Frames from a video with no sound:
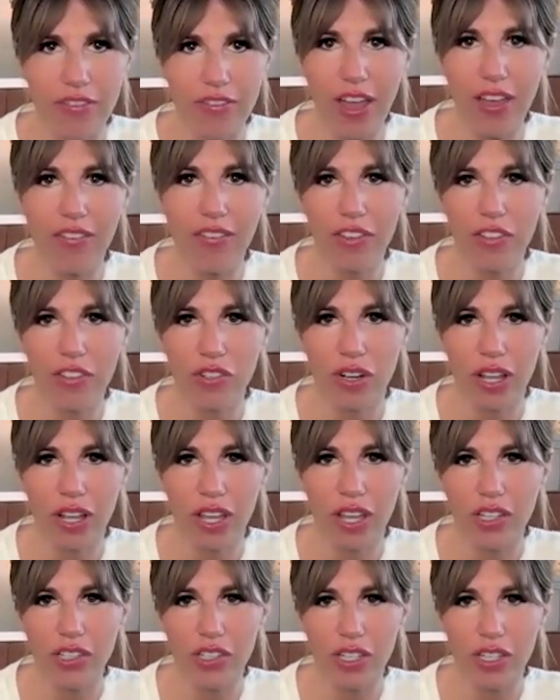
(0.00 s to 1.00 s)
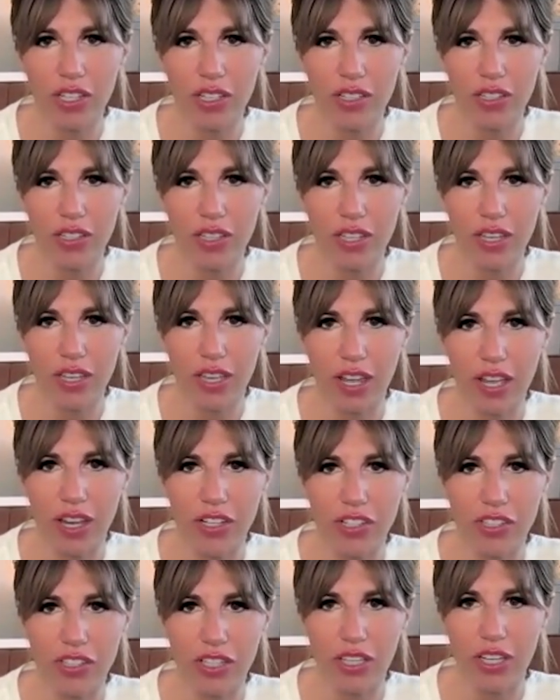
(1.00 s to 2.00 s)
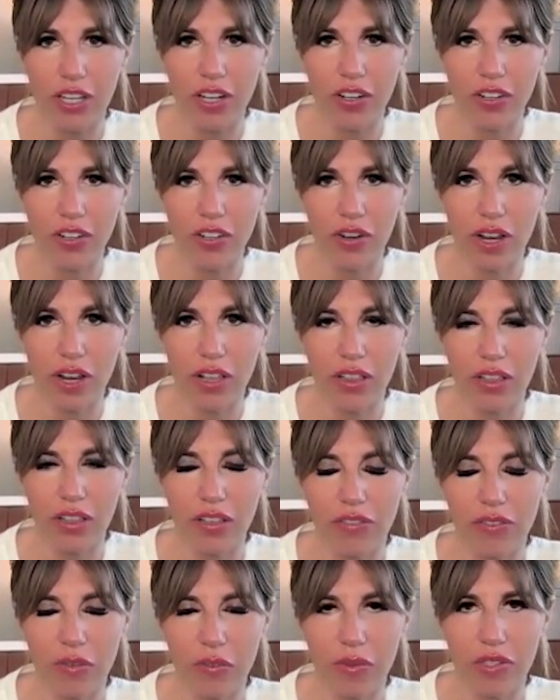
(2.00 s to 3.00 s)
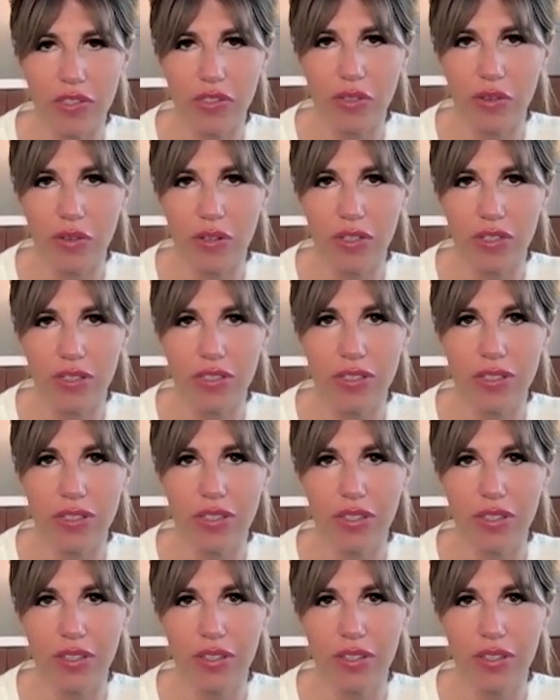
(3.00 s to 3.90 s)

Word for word: 500 agents that can actually hear directly from a source.